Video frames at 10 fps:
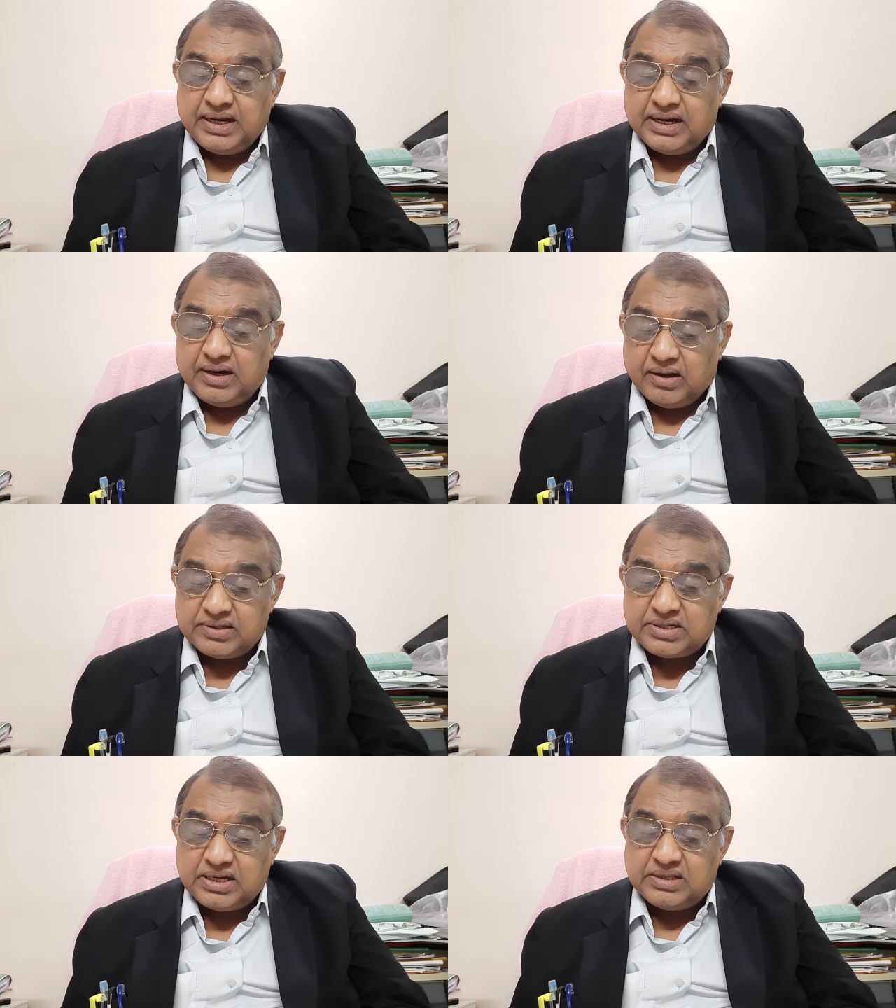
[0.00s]
And
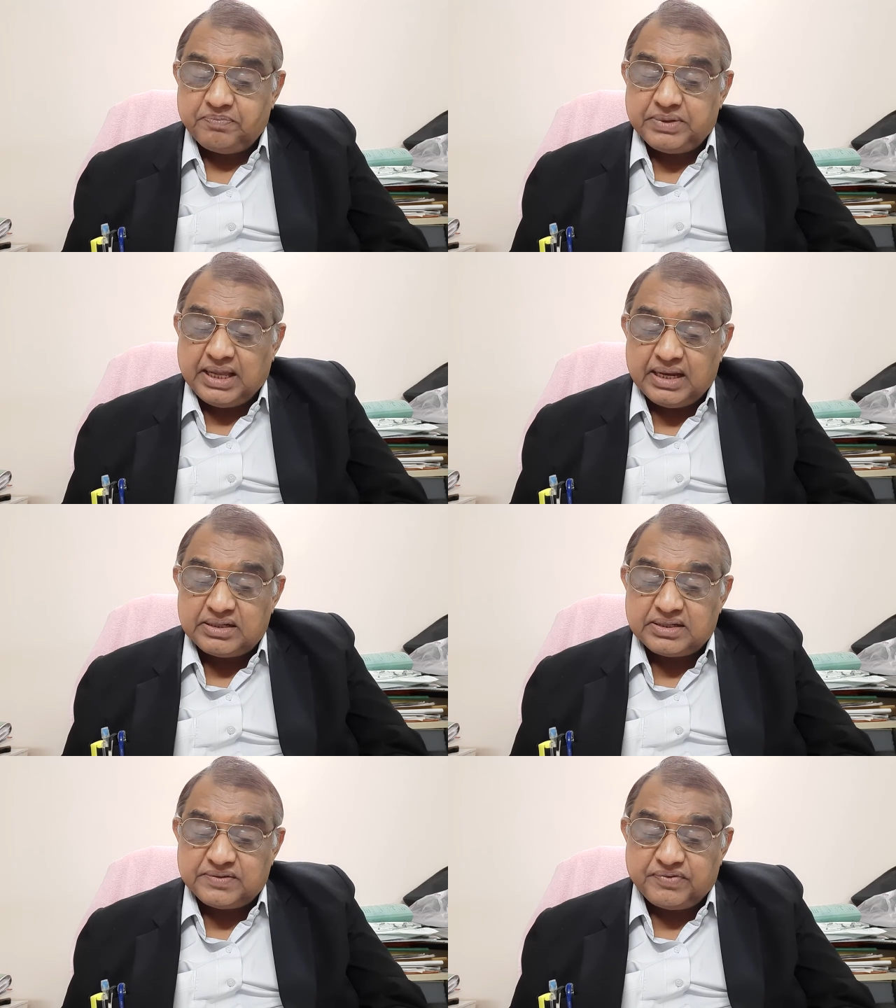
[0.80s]
lastly, the
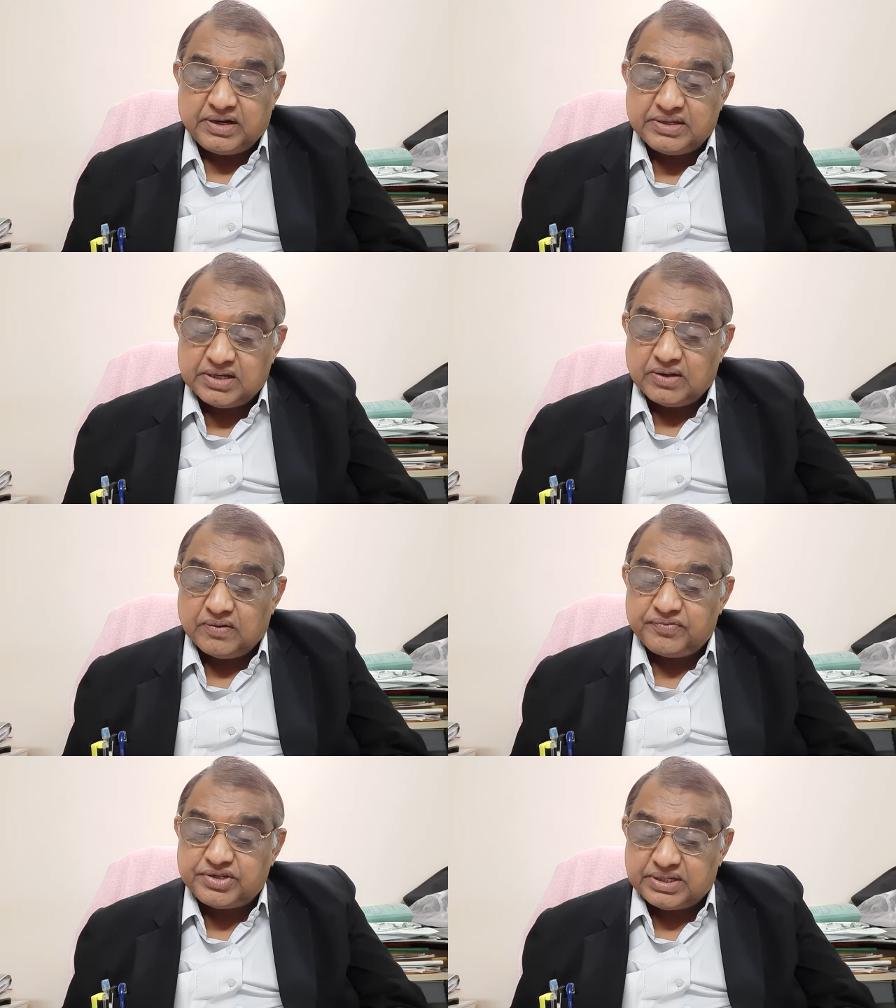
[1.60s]
penalties for dishonor
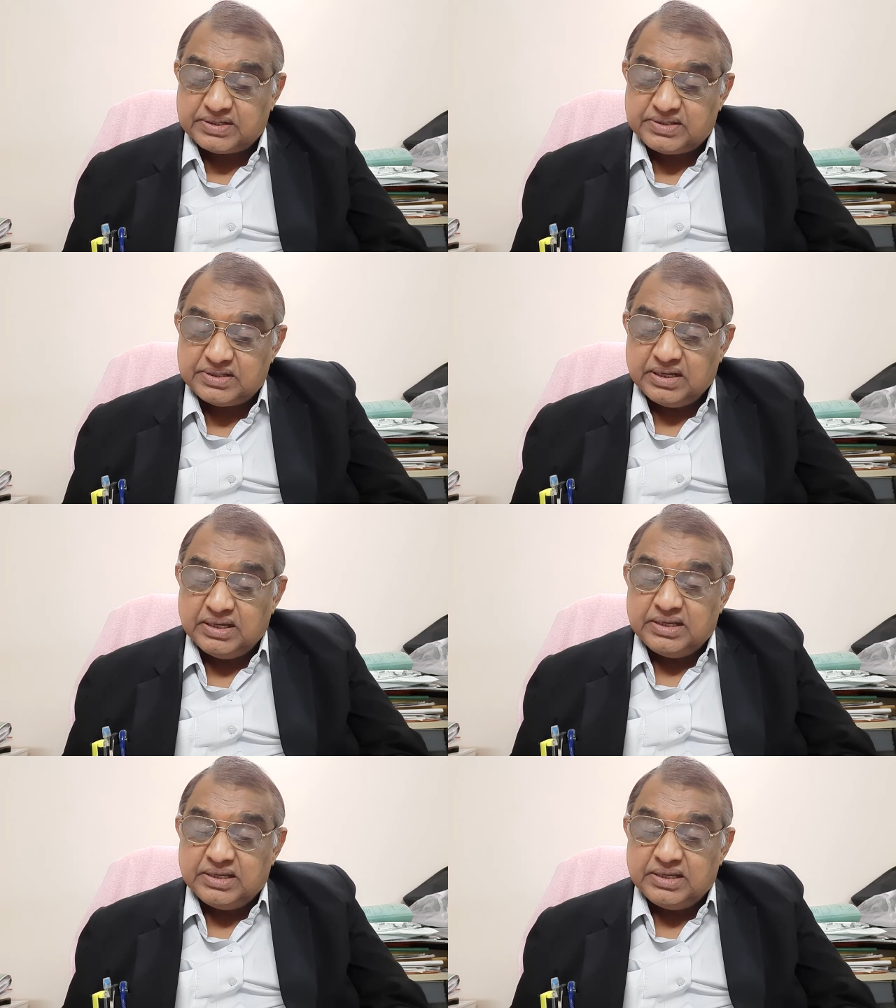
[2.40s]
of checks,